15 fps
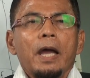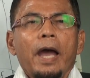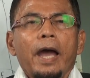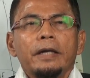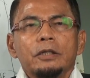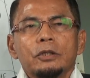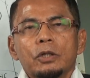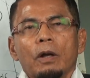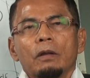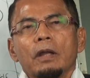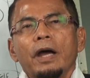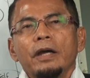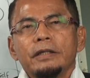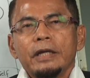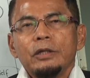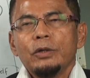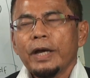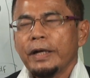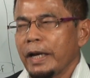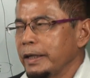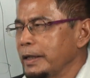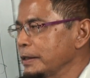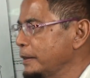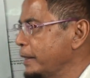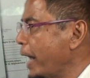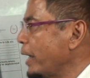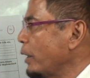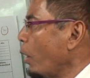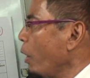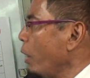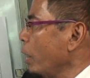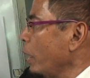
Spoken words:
and inshallah then you can understand